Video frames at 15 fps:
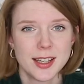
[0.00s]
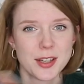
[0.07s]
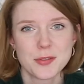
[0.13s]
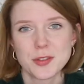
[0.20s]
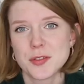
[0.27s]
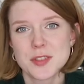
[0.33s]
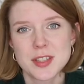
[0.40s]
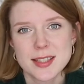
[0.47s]

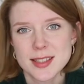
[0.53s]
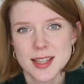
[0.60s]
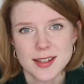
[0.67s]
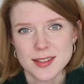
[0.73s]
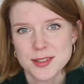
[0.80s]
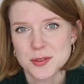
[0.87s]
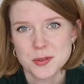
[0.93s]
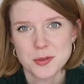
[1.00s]
50
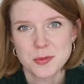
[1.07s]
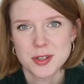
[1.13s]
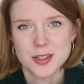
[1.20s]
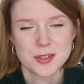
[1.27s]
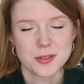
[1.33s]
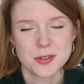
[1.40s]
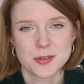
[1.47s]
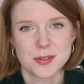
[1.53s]
cents or
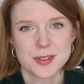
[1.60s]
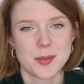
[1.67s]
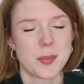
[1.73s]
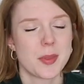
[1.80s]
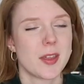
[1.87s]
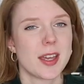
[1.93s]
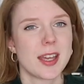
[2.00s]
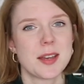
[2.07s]
$1 or
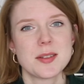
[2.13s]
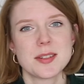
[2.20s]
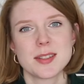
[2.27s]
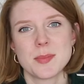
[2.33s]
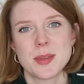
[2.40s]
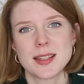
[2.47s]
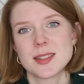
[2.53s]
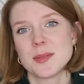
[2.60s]
something, it just
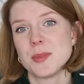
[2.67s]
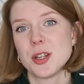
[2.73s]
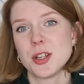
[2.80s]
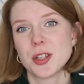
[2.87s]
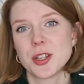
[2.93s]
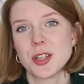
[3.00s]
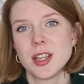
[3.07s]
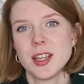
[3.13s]
makes them
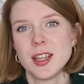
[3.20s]
look